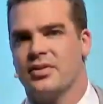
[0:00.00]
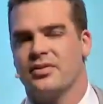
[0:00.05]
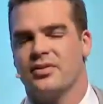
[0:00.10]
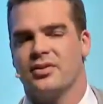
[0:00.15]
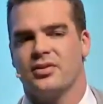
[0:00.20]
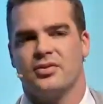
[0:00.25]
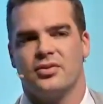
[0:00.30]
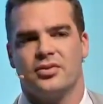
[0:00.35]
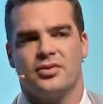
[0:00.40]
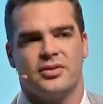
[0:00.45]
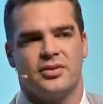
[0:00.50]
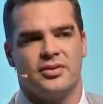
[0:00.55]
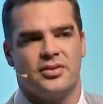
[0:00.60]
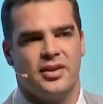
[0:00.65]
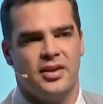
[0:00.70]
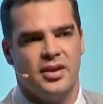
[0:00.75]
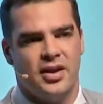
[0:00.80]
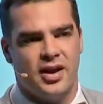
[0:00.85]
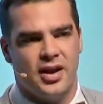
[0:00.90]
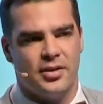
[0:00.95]
solutions,
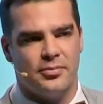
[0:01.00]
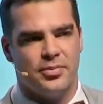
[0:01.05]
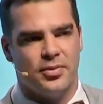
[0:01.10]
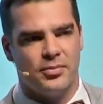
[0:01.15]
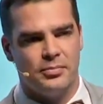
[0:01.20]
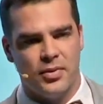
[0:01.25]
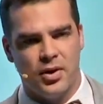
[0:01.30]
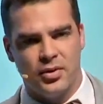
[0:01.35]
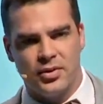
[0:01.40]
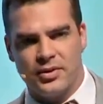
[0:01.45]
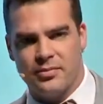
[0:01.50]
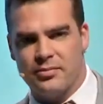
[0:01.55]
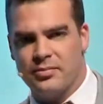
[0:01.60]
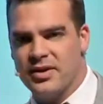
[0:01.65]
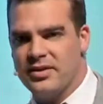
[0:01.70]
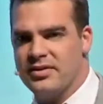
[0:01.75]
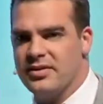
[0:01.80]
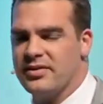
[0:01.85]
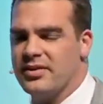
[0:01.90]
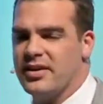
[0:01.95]
and promote
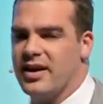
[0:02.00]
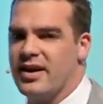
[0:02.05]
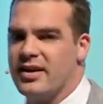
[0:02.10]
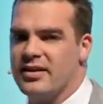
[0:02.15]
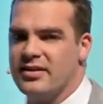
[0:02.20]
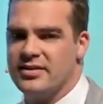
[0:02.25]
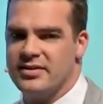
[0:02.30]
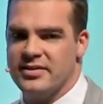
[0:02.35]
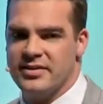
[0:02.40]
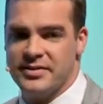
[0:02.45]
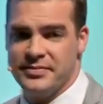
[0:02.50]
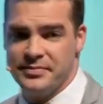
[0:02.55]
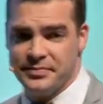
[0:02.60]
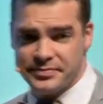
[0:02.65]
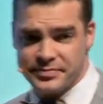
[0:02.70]
ambitious action.